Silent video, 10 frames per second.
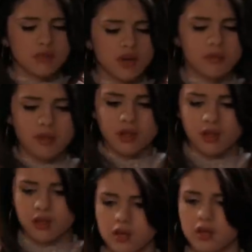Mom,
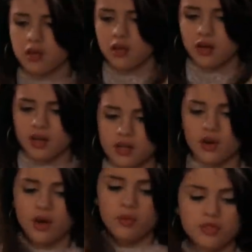I know
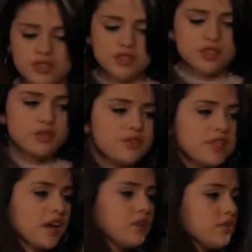how much that you've
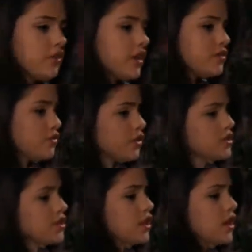sacrificed for us,